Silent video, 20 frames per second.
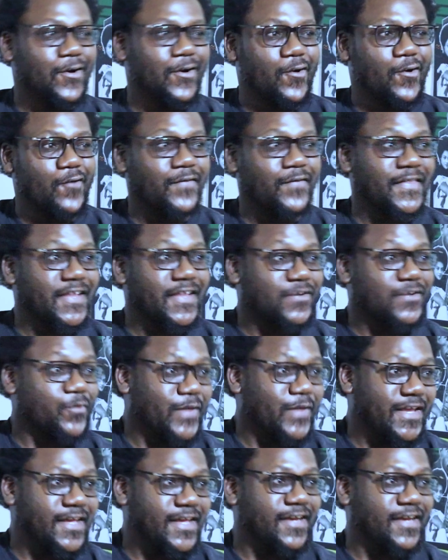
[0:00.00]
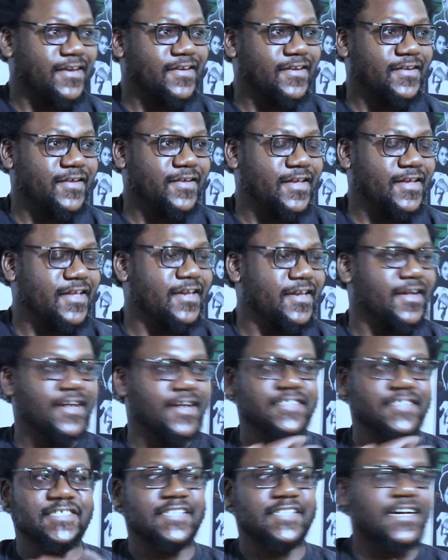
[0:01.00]
over that weekend in
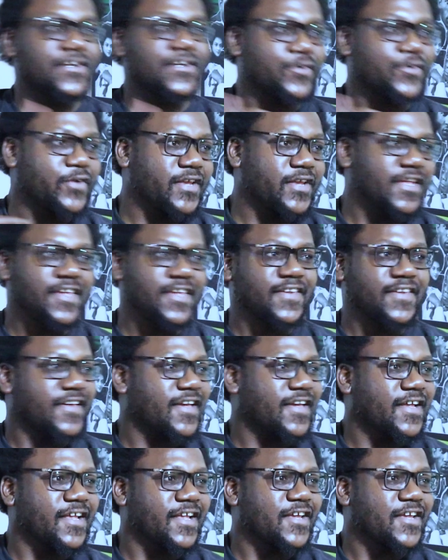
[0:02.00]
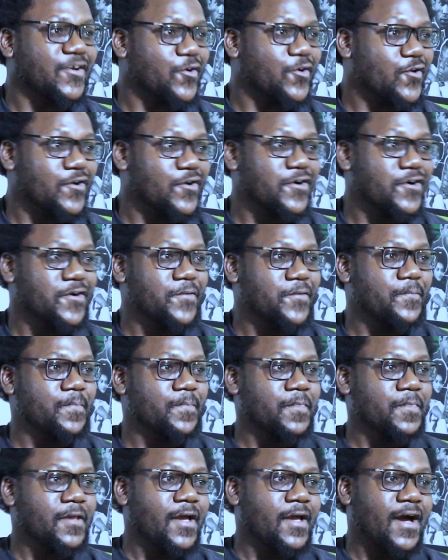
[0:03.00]
Kajiado, in Kitengela, in Ngong,
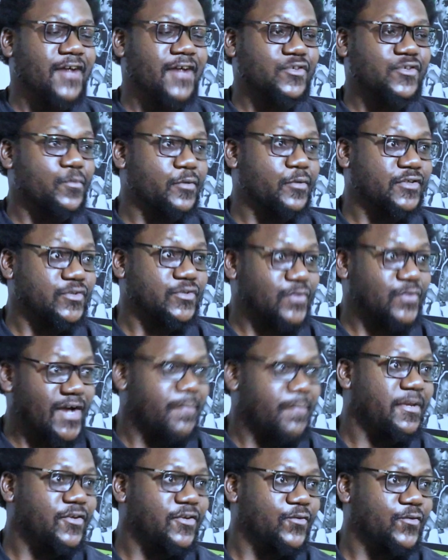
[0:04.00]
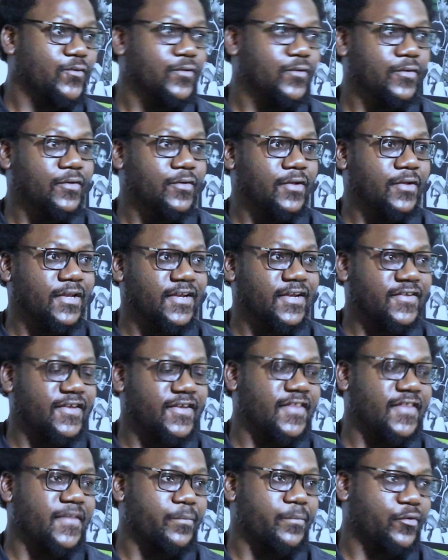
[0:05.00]
as opposed to coming to, let's say,
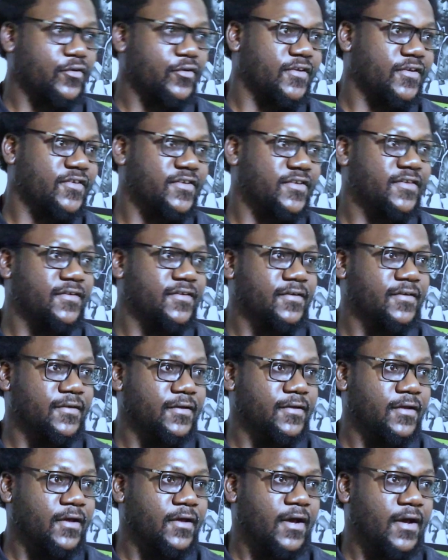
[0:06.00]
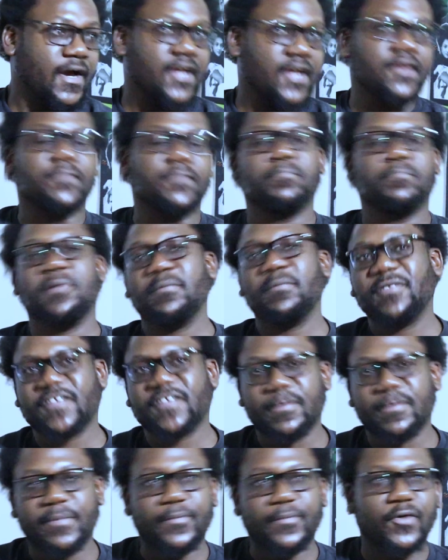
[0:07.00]
the protests. And maybe
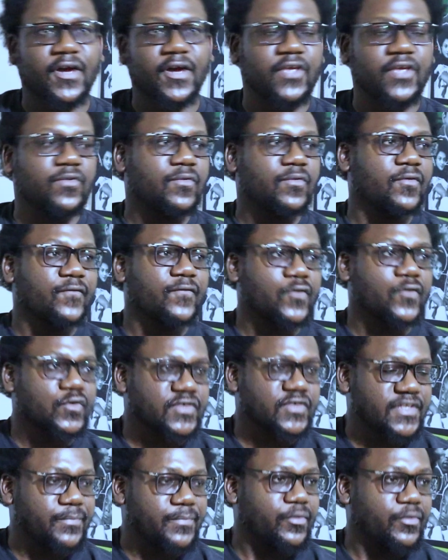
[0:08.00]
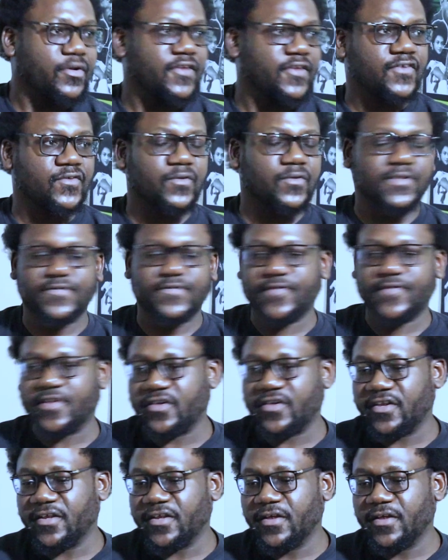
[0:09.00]
some people argue, of course, the police is always
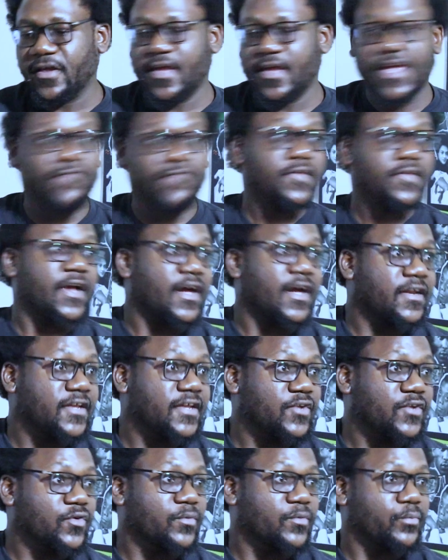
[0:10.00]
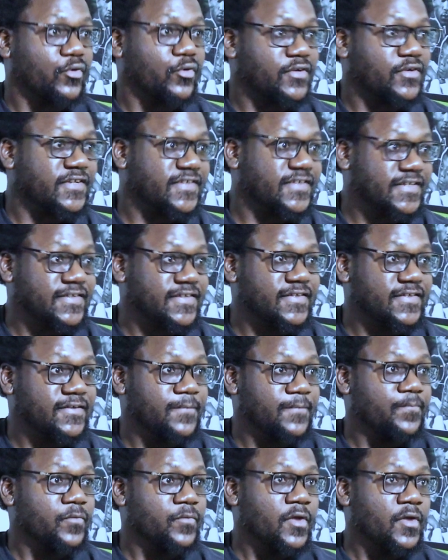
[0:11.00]
very heavy-handed on protesters.
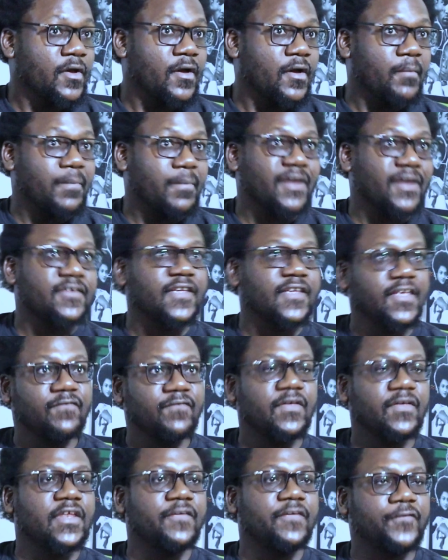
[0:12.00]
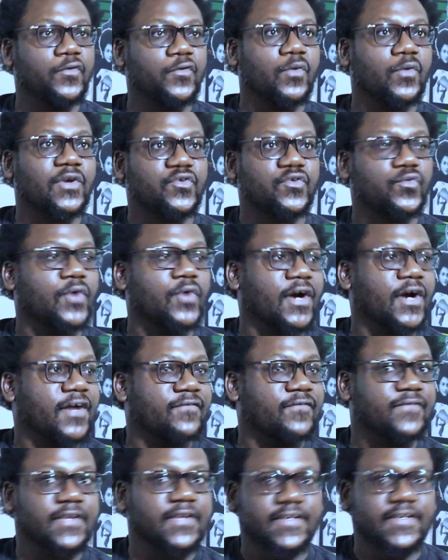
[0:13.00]
But even if you were to
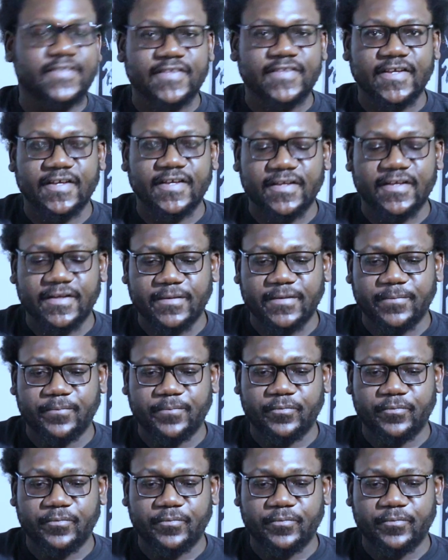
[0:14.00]
have, let's say,